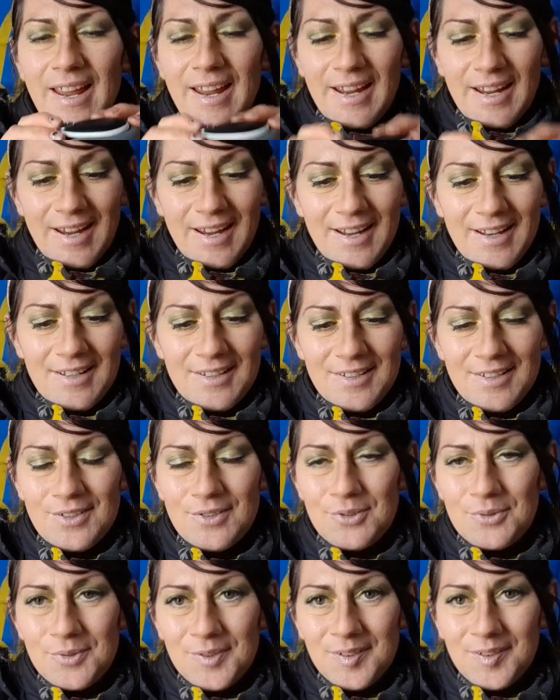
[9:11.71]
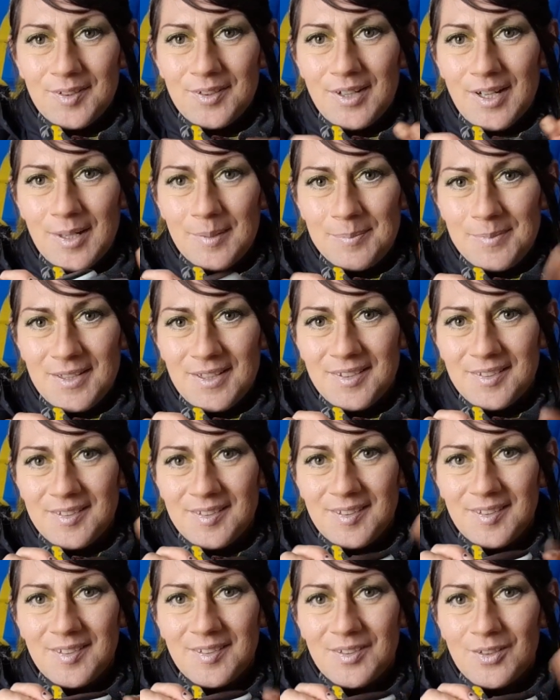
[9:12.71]
and it also
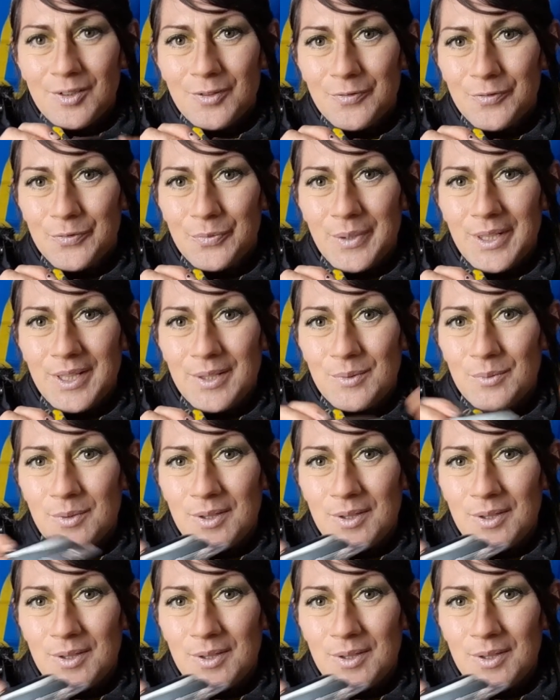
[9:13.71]
updates the software